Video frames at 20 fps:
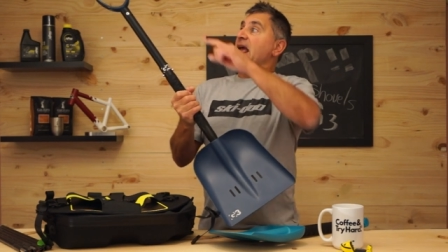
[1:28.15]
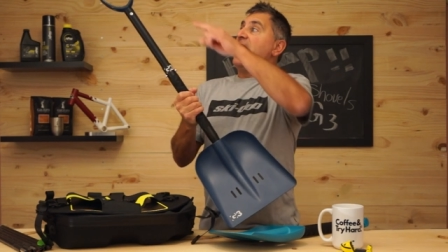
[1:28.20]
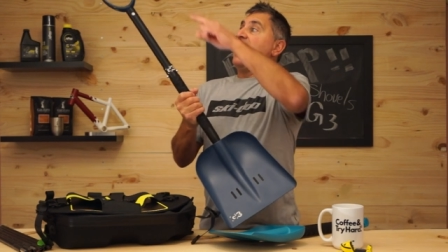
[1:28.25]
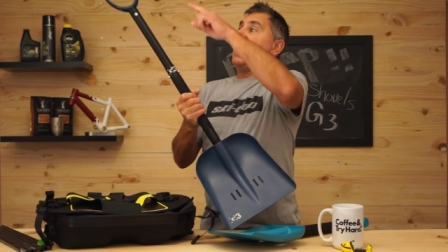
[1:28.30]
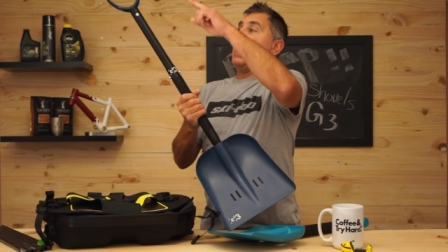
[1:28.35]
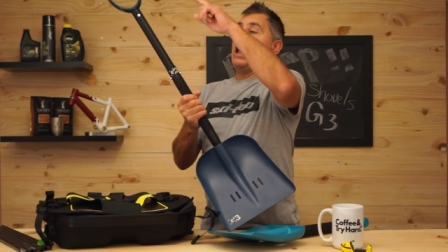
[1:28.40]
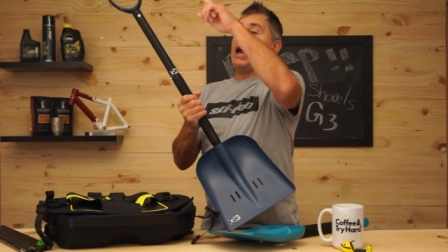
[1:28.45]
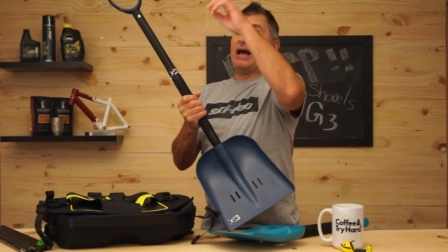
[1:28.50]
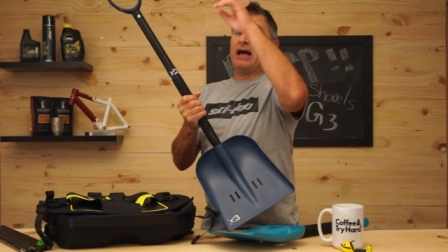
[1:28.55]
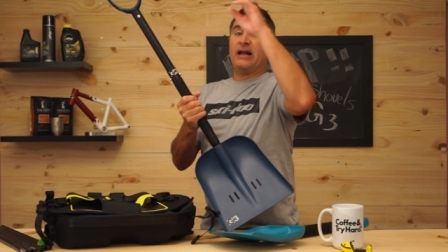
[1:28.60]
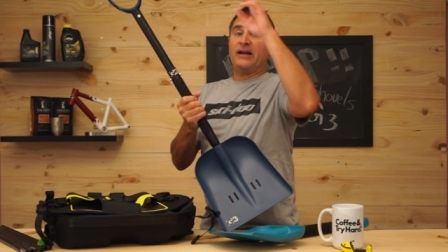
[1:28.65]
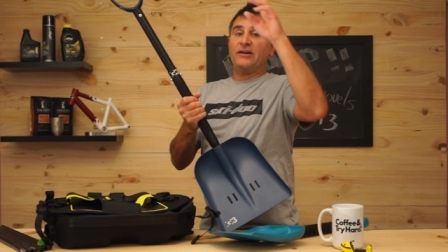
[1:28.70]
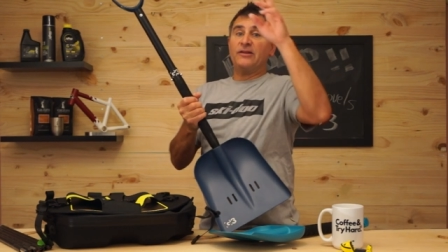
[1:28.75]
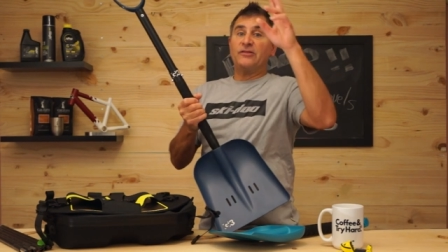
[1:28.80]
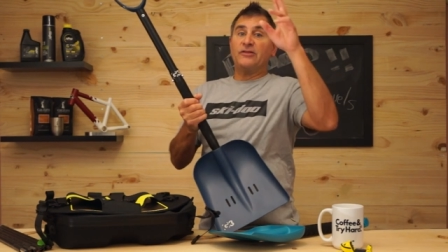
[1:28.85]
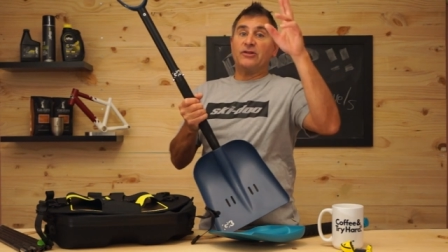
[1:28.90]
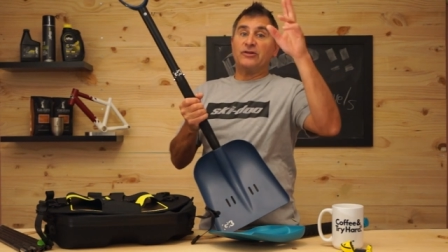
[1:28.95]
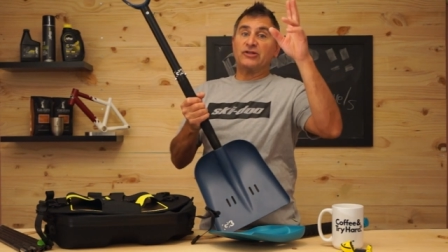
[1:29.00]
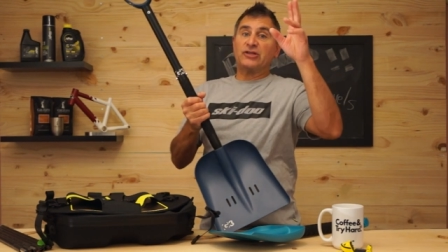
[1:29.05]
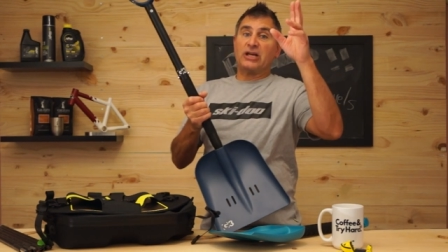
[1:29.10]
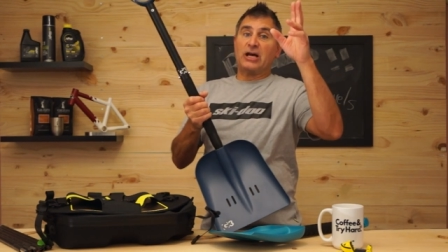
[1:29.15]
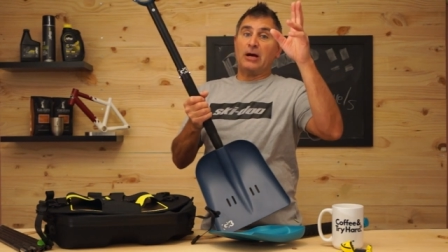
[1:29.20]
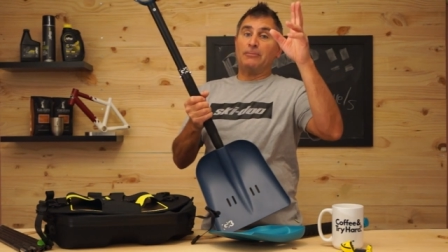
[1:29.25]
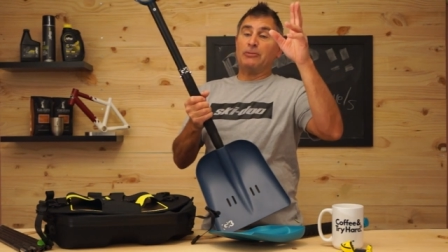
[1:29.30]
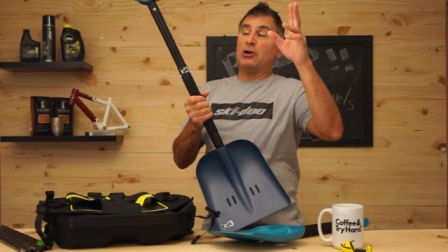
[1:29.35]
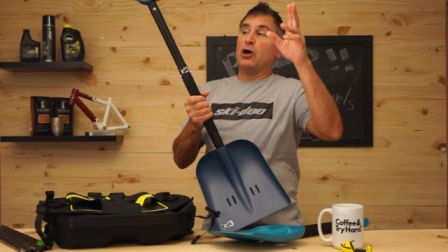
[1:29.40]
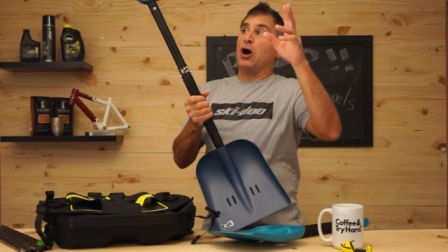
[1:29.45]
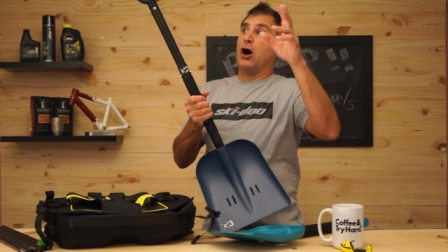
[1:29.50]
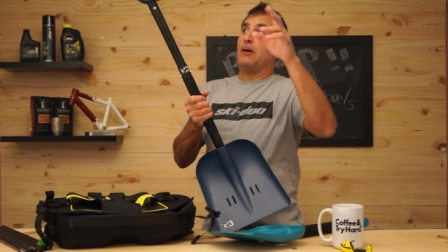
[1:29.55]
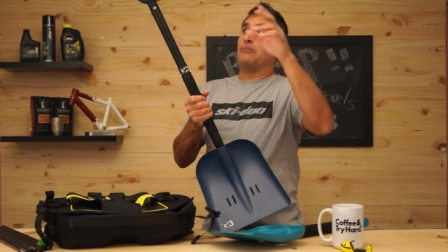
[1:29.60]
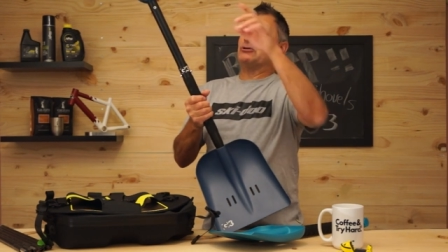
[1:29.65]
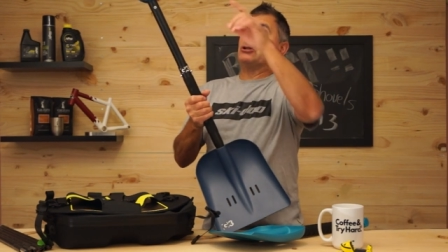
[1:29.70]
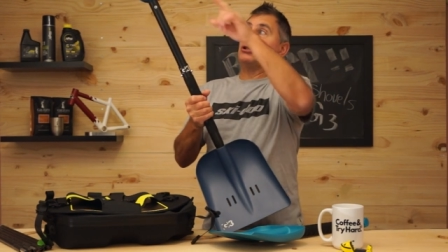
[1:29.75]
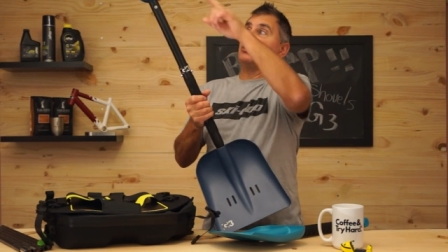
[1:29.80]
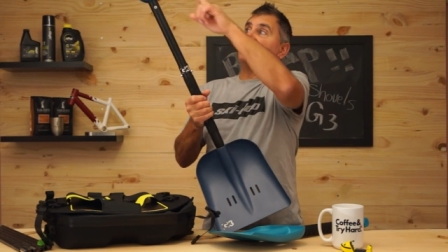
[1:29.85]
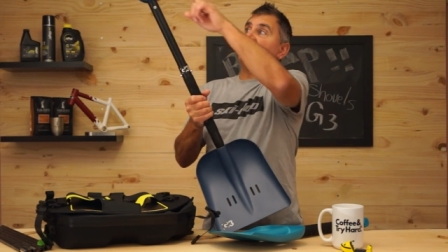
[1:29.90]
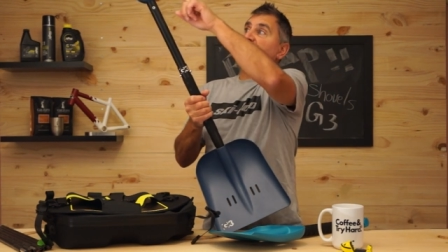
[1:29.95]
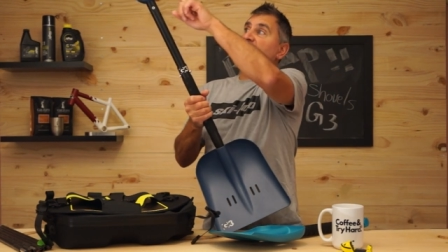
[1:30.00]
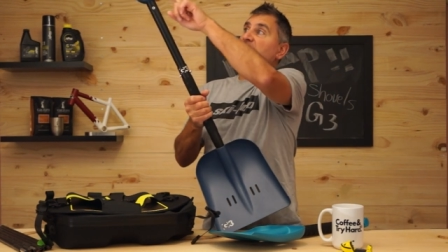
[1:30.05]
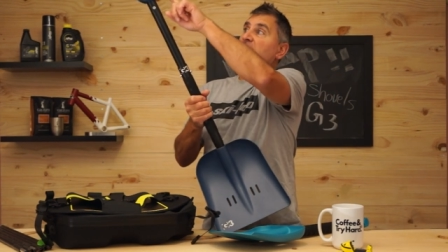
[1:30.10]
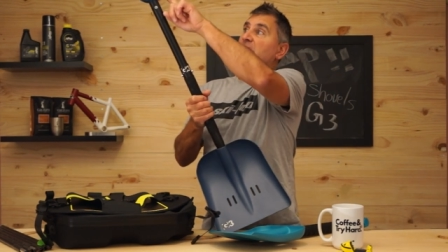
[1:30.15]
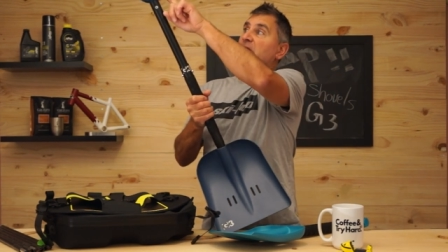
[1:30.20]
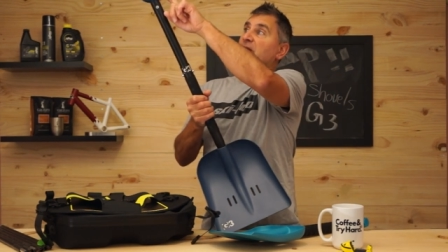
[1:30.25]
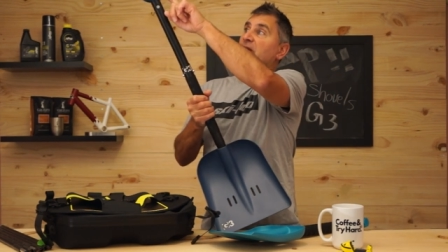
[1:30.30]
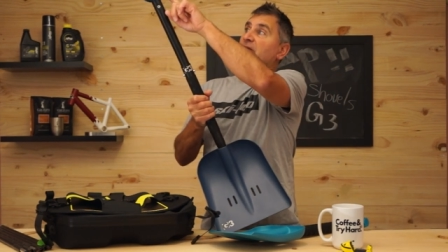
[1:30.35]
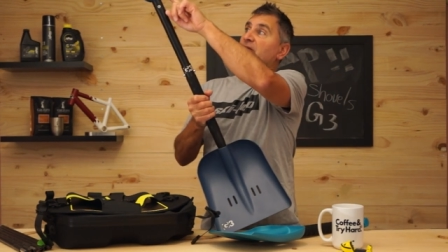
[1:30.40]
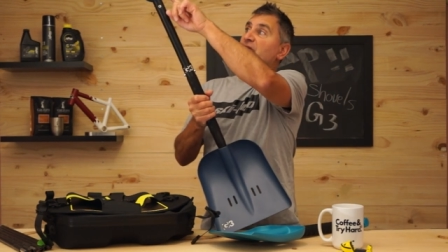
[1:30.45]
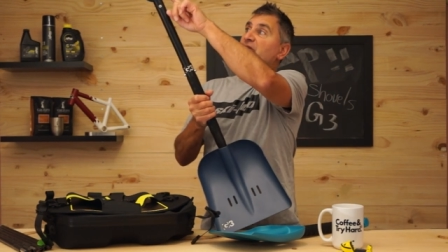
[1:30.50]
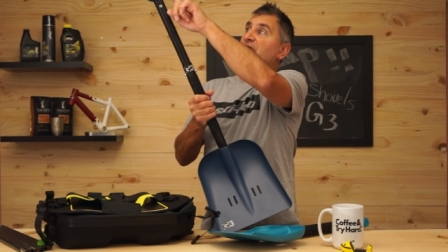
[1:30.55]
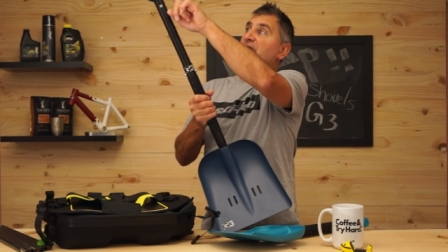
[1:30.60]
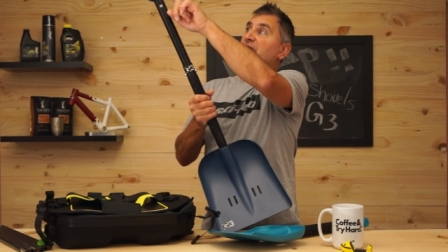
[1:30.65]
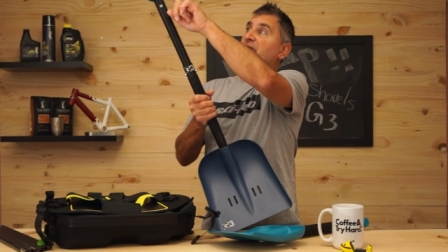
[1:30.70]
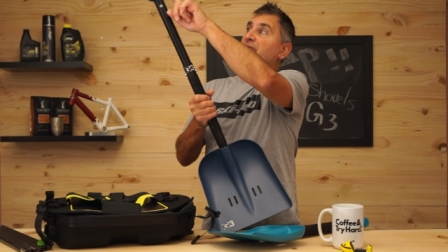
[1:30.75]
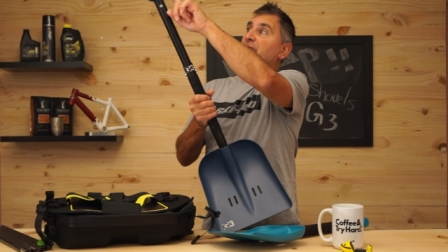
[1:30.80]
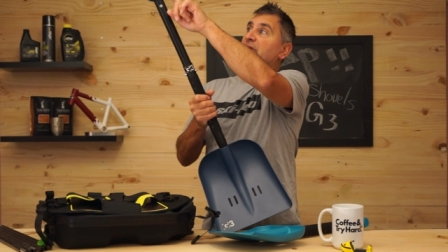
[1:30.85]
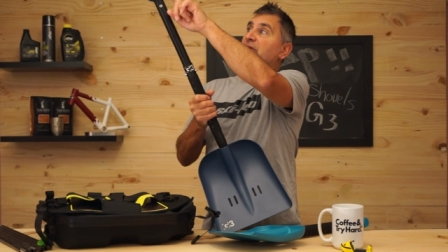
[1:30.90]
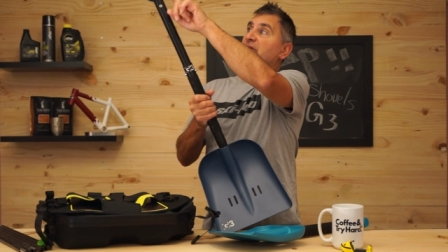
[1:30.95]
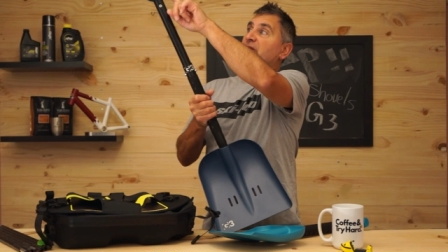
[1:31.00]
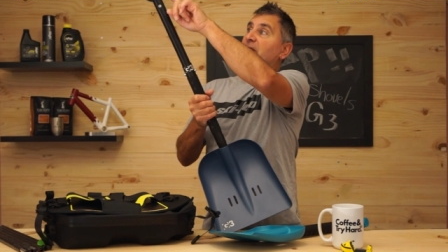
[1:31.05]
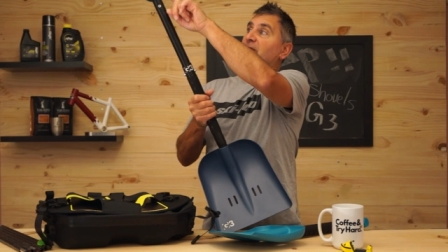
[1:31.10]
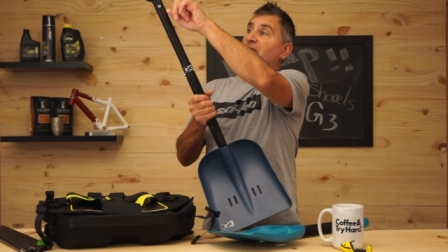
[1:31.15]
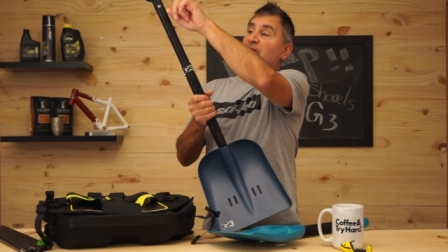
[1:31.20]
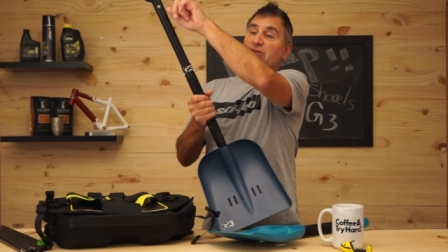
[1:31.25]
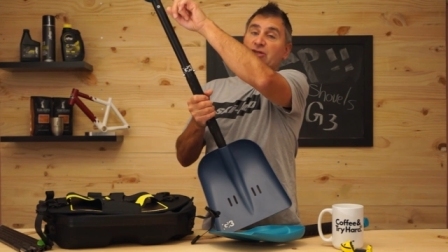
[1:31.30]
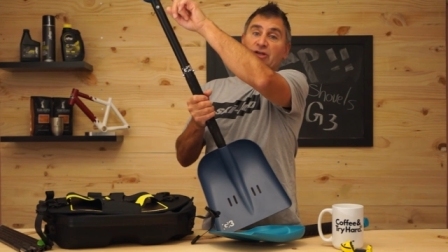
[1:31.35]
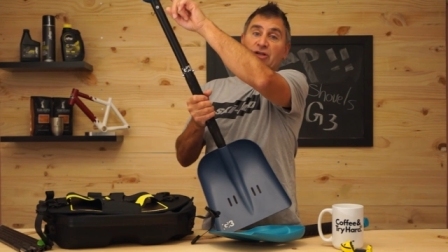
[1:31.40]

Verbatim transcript: And there's a couple of options in the G3 shovels.